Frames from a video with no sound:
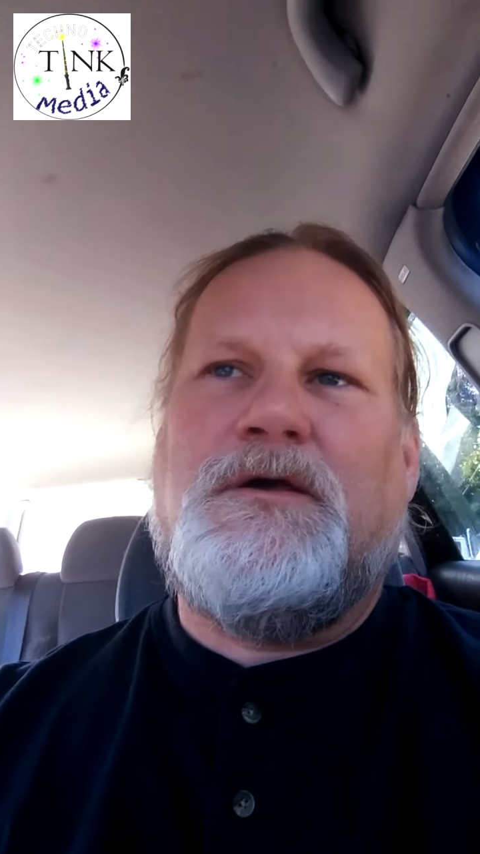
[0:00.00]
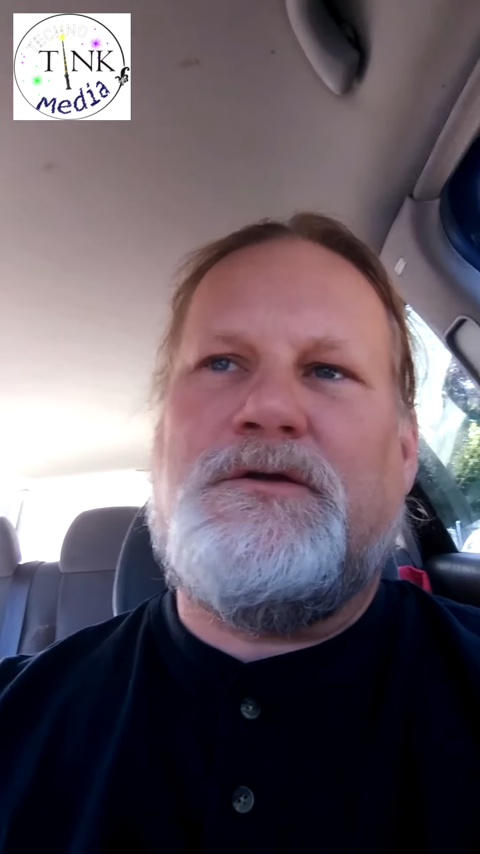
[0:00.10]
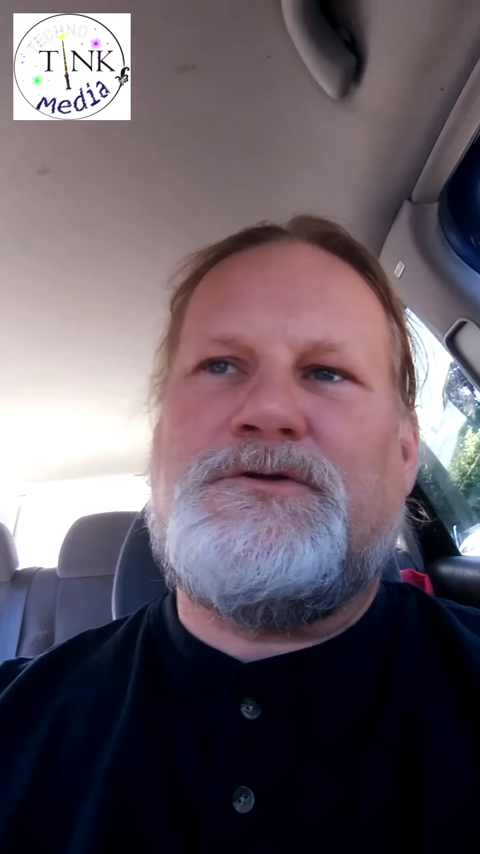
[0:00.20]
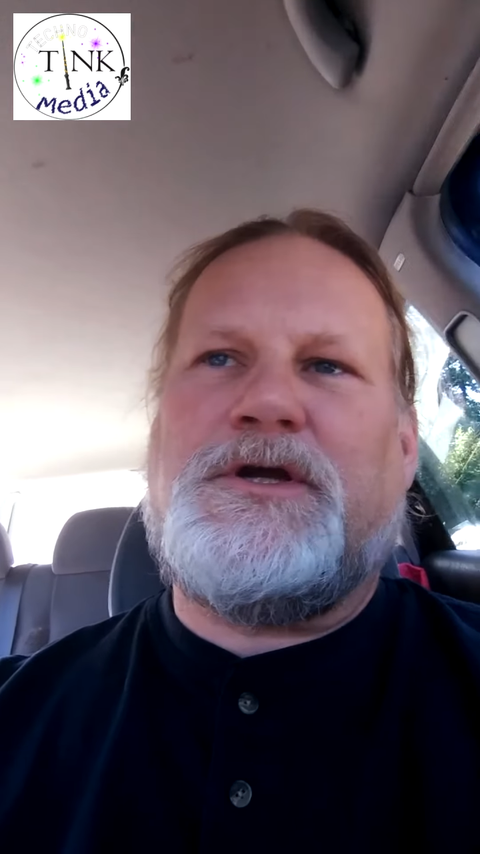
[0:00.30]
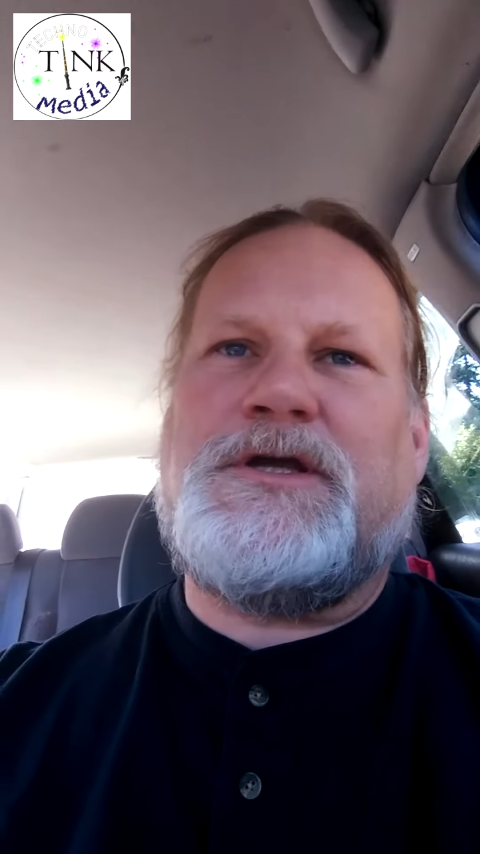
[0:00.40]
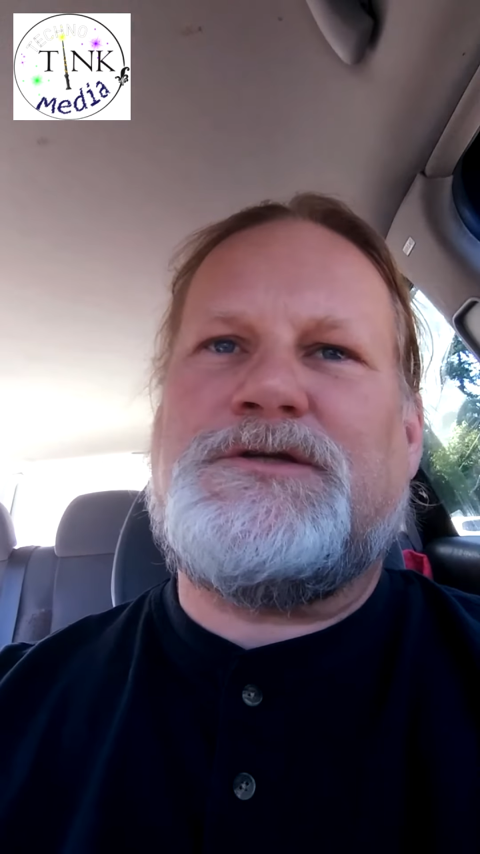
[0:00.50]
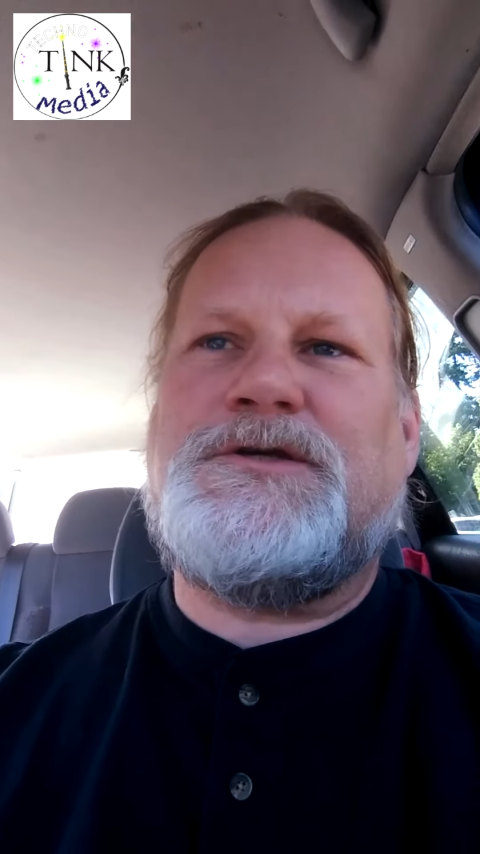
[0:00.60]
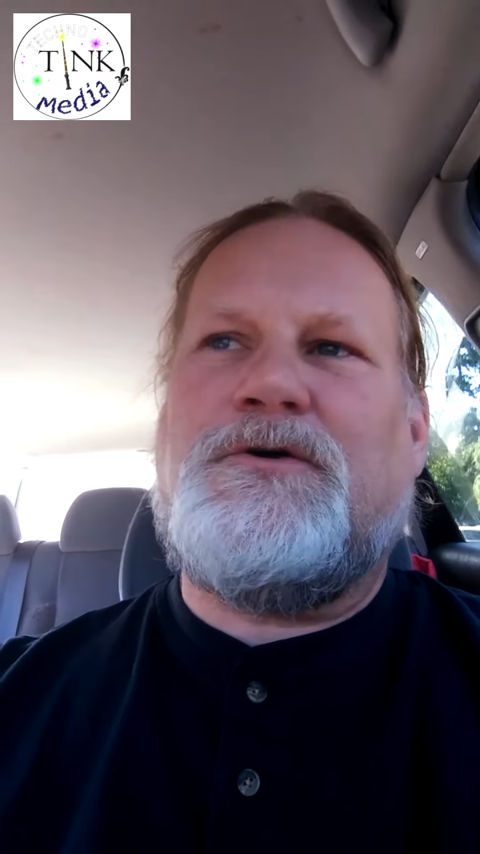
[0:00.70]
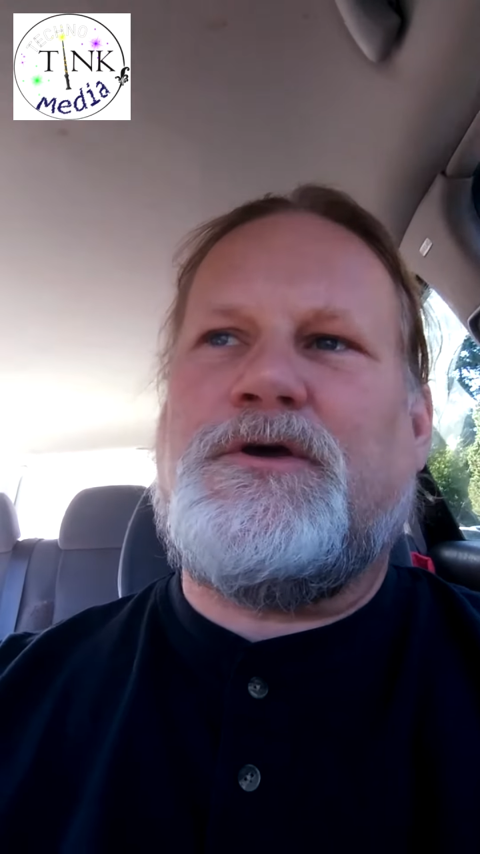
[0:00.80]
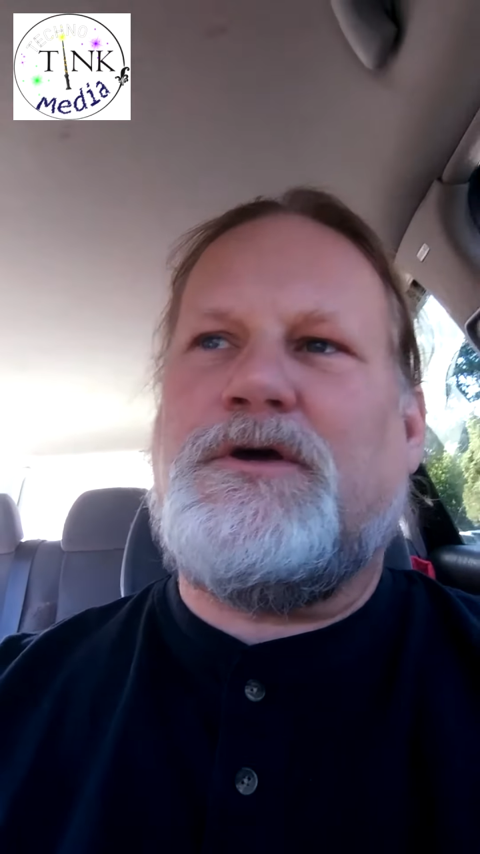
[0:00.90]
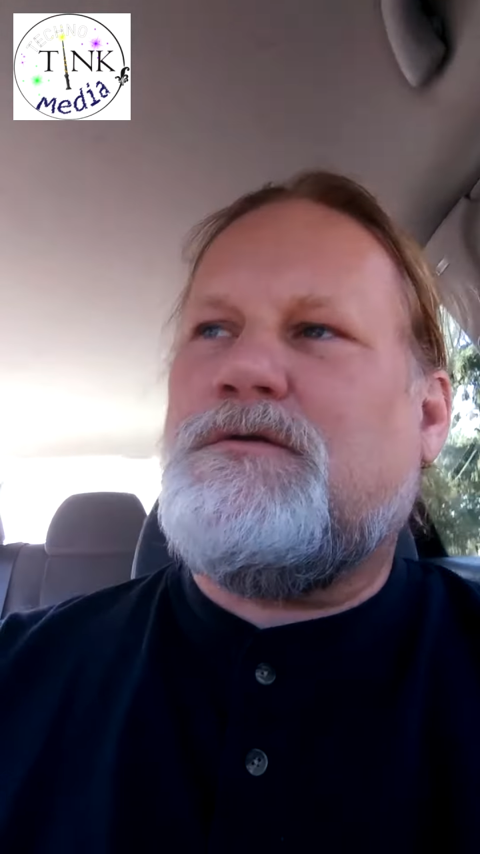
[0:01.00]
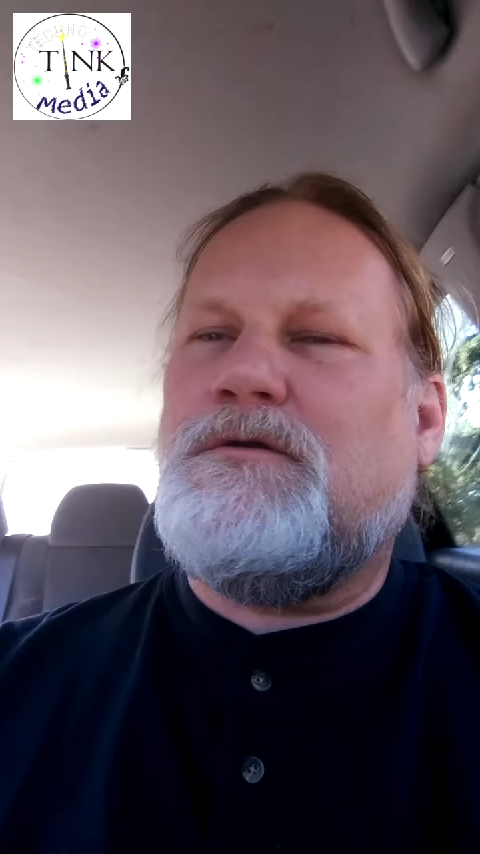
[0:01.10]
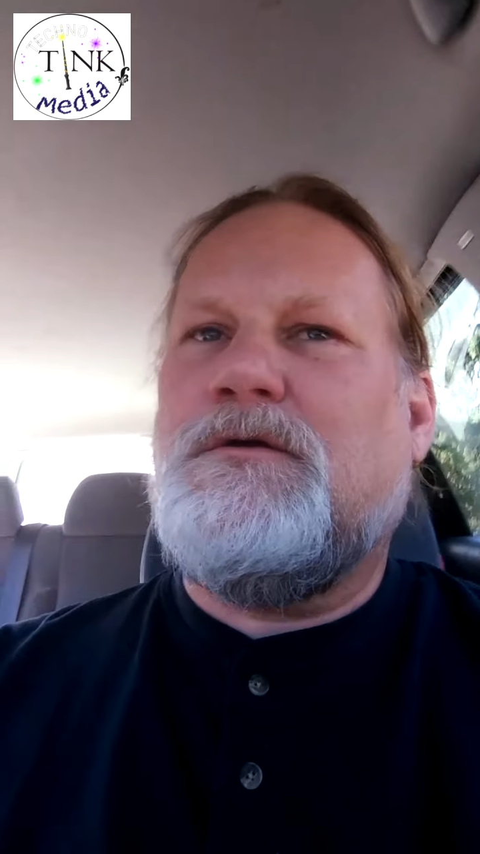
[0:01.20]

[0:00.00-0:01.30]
and drinking soda,